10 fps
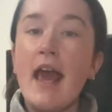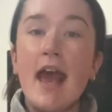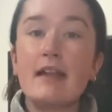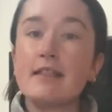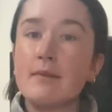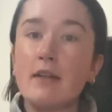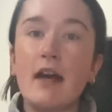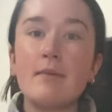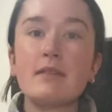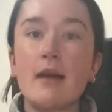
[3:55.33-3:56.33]
And
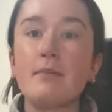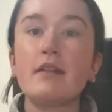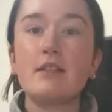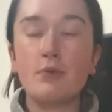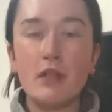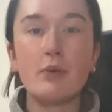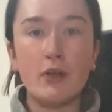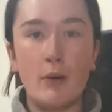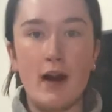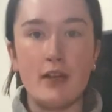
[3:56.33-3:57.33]
sometimes companies will
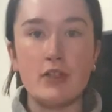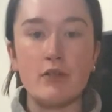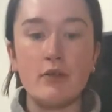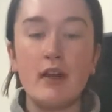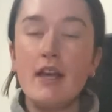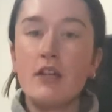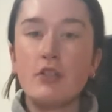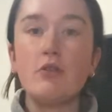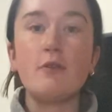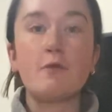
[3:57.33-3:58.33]
require you
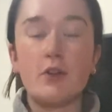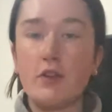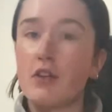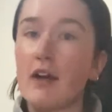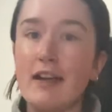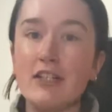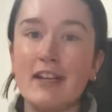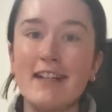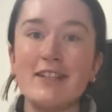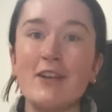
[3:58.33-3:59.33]
to further your
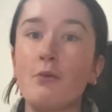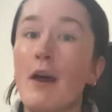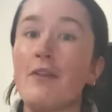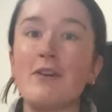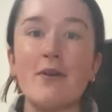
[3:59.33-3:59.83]
education, whether you